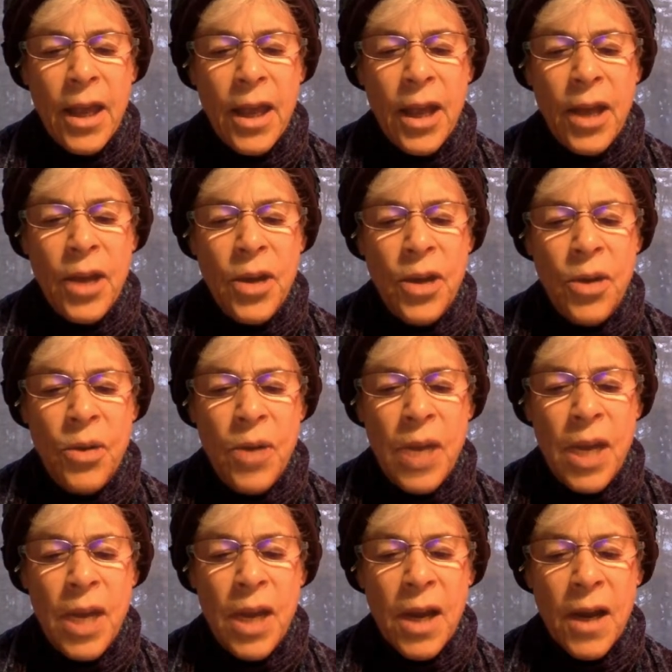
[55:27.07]
a new
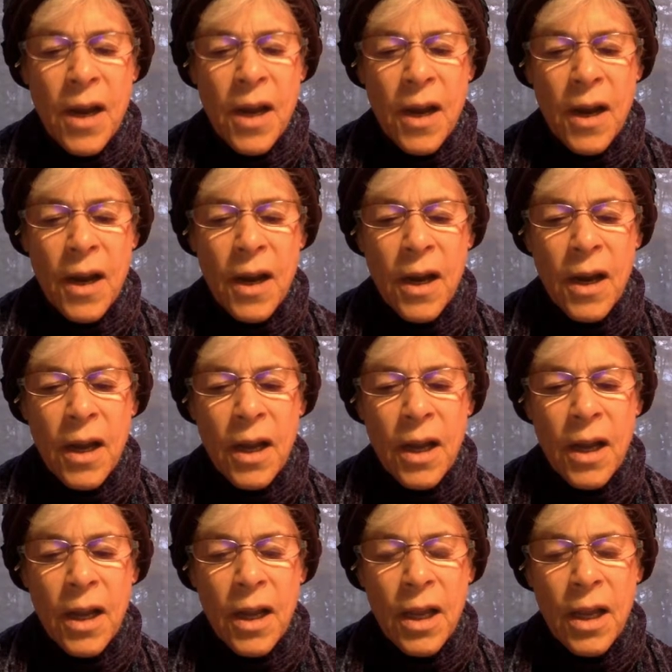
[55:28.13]
ear,
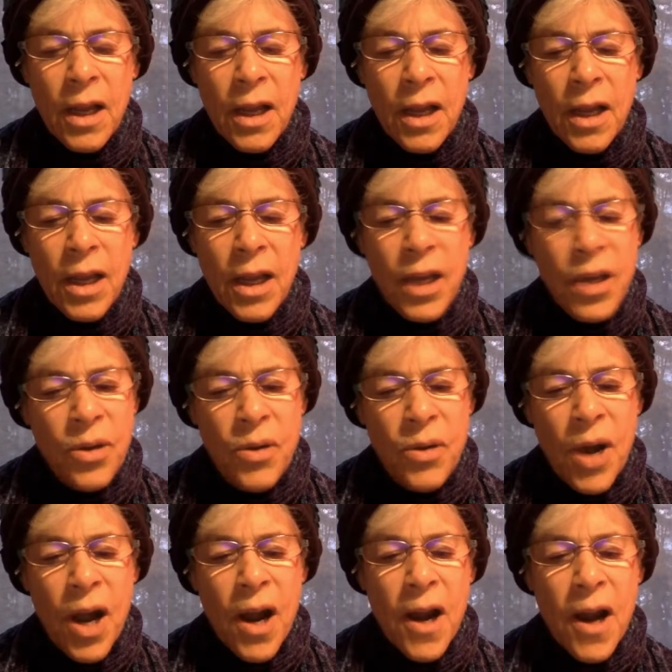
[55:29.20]
a new
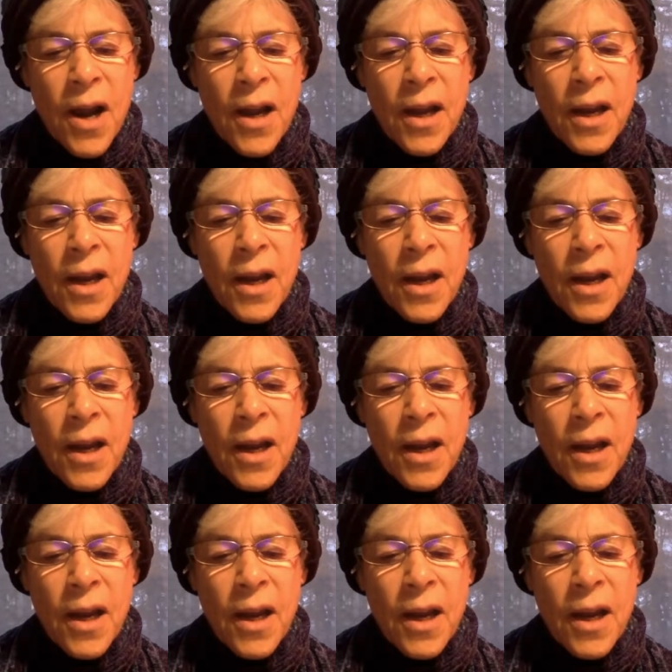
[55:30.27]
heart,